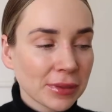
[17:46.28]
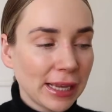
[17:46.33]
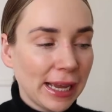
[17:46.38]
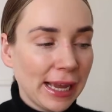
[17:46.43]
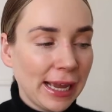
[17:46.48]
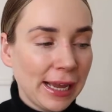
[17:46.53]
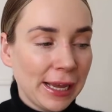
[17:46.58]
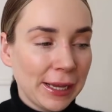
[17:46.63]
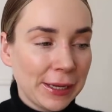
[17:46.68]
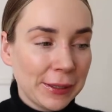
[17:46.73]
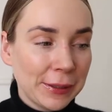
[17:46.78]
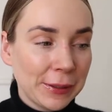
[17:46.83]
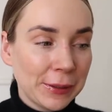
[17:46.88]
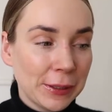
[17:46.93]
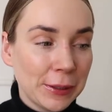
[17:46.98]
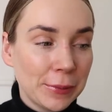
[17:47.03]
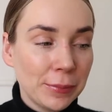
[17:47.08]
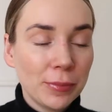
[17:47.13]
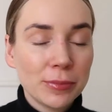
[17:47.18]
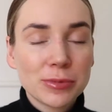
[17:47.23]

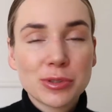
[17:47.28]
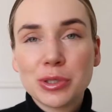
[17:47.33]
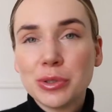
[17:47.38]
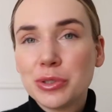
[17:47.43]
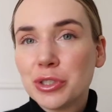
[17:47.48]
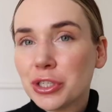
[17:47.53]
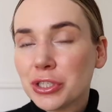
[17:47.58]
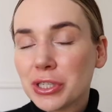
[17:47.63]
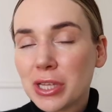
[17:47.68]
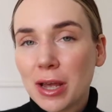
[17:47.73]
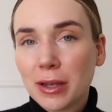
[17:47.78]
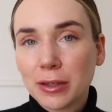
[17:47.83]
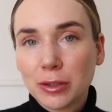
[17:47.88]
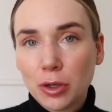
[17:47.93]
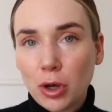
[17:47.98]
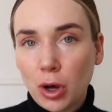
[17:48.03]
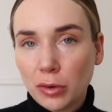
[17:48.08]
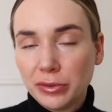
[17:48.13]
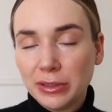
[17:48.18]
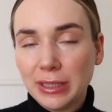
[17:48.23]
to just
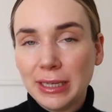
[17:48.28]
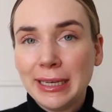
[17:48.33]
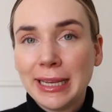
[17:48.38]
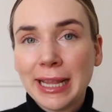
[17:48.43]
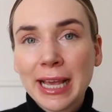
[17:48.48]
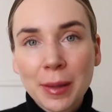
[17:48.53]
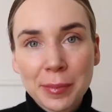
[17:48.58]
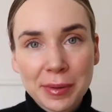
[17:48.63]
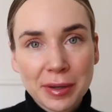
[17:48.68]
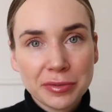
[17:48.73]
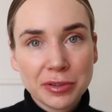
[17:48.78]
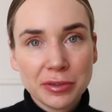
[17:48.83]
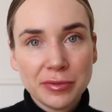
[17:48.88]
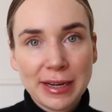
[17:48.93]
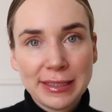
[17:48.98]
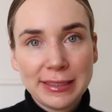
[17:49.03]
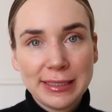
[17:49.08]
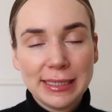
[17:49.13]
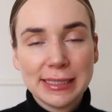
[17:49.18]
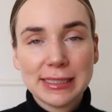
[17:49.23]
cover a little bit of the
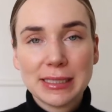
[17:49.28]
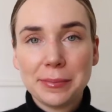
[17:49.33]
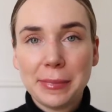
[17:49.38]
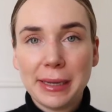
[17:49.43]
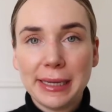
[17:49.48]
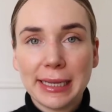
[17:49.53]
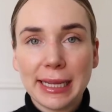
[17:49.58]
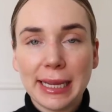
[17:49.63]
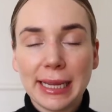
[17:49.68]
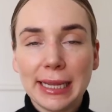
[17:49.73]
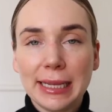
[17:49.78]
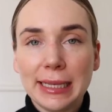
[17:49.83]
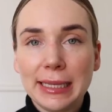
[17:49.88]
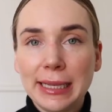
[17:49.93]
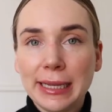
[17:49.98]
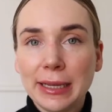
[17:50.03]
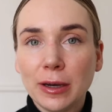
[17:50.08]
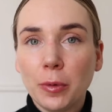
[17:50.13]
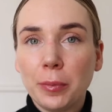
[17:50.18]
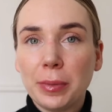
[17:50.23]
redness, make it a
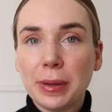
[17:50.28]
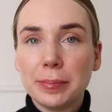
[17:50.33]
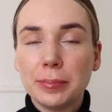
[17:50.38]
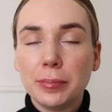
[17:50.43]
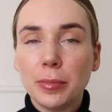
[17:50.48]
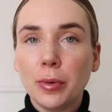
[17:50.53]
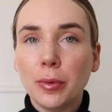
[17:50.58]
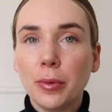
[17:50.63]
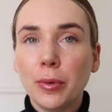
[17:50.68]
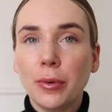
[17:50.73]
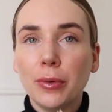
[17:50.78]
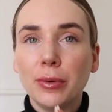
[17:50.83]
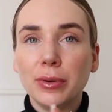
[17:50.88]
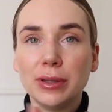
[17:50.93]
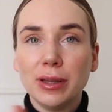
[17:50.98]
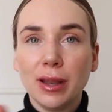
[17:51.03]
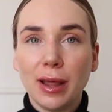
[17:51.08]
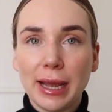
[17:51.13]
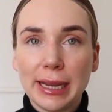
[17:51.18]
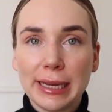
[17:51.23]
little bit more
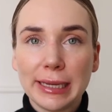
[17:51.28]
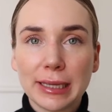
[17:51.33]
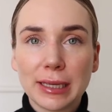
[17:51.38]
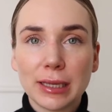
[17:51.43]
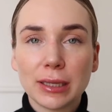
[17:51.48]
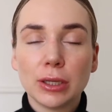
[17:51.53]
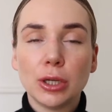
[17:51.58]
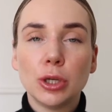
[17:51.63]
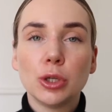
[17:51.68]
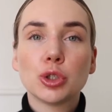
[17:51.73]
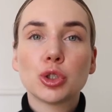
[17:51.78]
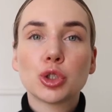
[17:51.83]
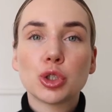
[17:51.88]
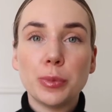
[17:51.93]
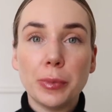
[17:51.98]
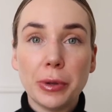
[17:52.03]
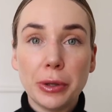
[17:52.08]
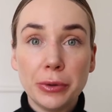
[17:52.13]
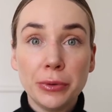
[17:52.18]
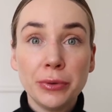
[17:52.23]
like
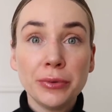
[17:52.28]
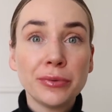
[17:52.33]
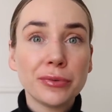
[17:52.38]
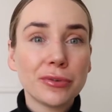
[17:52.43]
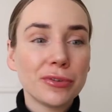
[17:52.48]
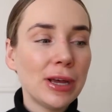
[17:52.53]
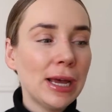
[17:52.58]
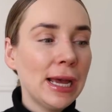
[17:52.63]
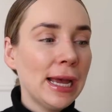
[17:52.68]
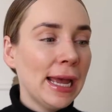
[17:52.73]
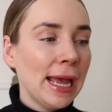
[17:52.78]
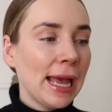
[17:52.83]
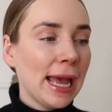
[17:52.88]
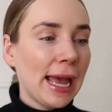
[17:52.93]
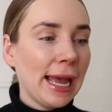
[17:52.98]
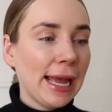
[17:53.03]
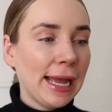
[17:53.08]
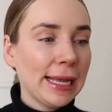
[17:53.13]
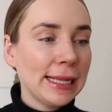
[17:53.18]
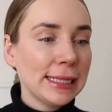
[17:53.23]
smooth.
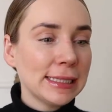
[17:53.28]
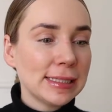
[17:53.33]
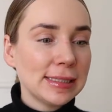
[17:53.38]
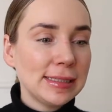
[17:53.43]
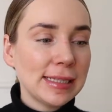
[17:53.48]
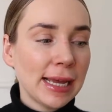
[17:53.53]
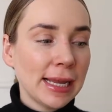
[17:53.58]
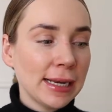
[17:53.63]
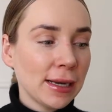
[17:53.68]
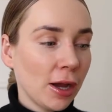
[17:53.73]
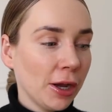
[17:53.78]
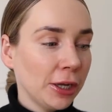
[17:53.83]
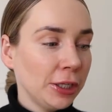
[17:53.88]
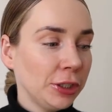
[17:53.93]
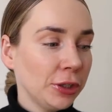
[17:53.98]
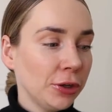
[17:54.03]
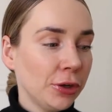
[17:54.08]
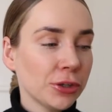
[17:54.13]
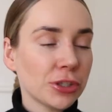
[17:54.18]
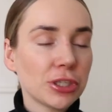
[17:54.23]
And then I
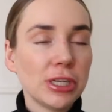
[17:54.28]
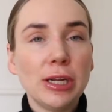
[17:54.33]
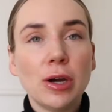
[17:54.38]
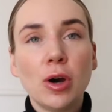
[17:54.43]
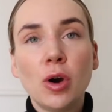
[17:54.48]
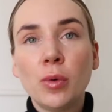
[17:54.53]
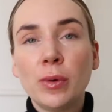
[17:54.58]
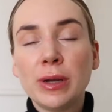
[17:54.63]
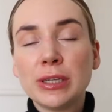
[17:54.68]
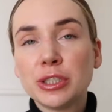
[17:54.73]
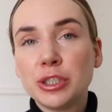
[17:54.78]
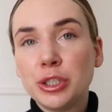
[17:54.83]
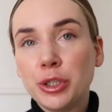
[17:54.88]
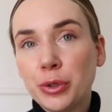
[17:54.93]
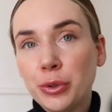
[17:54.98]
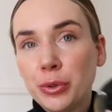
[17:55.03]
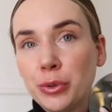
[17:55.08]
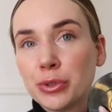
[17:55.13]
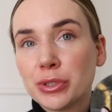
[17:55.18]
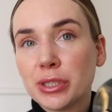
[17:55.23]
usually always
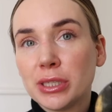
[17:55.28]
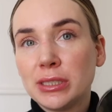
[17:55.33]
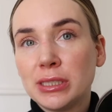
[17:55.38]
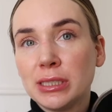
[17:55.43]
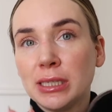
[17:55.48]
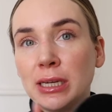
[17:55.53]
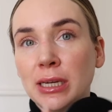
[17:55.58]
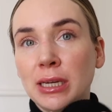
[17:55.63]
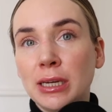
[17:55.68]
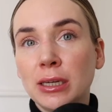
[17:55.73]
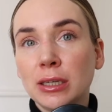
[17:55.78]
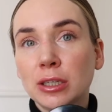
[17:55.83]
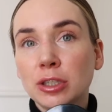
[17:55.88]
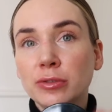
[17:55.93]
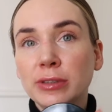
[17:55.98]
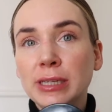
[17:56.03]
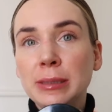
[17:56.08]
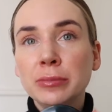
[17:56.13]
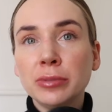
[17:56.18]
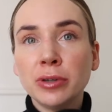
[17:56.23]
use the
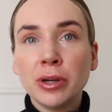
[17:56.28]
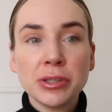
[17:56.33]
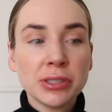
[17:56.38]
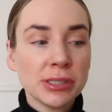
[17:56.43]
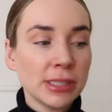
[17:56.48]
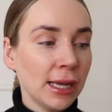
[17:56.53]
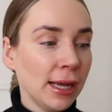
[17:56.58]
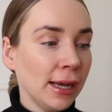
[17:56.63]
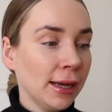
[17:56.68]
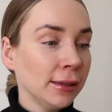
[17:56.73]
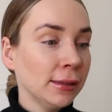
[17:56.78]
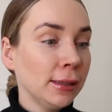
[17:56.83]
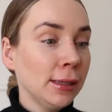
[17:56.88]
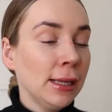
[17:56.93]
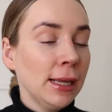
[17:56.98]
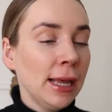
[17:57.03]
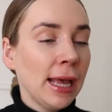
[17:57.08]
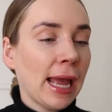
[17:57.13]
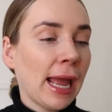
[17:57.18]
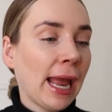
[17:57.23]
cream bronzer
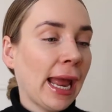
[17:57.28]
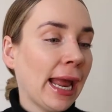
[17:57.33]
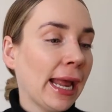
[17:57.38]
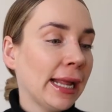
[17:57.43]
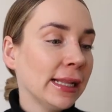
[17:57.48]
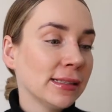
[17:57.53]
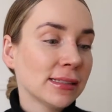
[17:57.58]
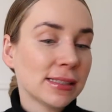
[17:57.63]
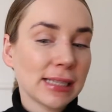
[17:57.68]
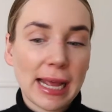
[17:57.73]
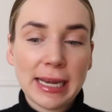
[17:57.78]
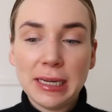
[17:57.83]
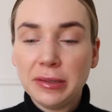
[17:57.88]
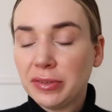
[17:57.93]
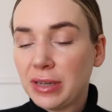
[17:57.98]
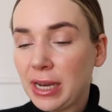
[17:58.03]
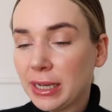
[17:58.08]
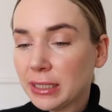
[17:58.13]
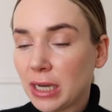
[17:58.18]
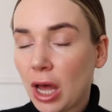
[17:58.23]
and
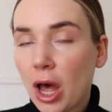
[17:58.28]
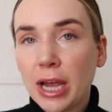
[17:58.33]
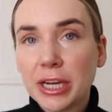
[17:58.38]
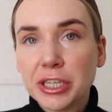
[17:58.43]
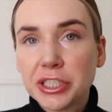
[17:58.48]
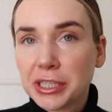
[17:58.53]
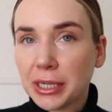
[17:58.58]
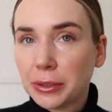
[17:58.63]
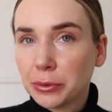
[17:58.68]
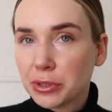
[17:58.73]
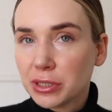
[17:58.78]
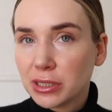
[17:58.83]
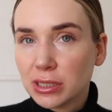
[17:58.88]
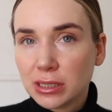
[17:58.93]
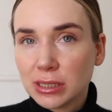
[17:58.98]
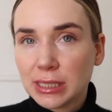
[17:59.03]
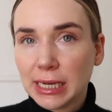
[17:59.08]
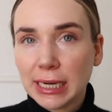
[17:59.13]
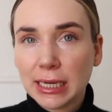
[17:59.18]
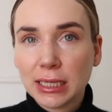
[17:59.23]
anything like an eyeshadow
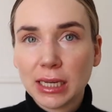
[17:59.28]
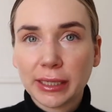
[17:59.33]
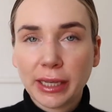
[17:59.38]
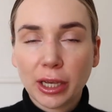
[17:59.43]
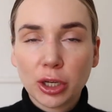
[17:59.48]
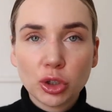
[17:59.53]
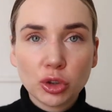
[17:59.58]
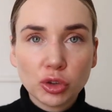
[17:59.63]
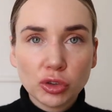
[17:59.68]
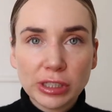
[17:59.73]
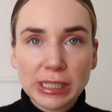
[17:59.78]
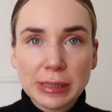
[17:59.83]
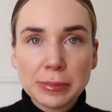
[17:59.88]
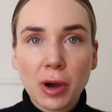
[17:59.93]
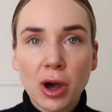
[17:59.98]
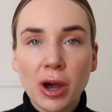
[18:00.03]
stick, like a cream